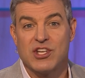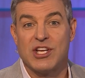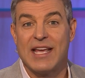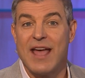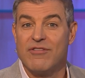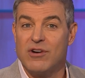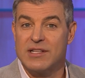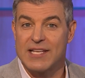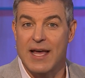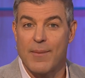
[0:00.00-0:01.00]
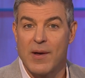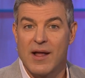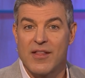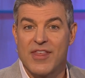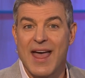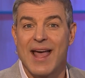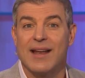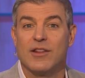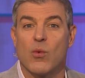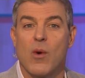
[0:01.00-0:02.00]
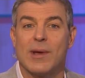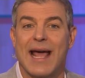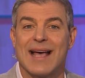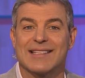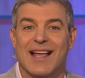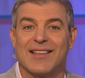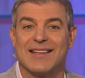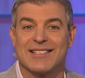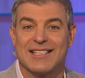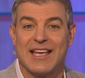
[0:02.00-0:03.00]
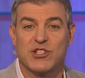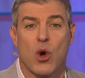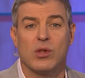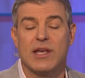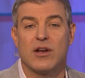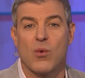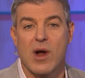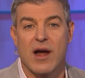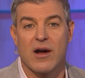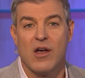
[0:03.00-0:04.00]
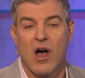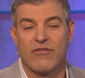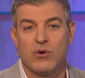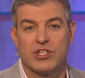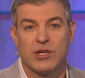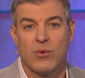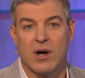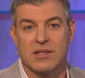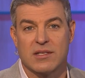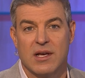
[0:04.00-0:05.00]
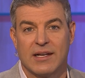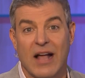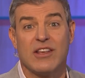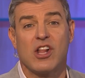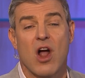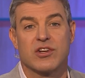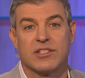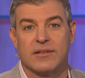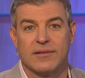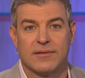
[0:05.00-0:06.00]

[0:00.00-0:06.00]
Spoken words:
She gave her a tip. Then the woman asked Kelly to sing, totally unaware of who she was. Kelly Clarkson.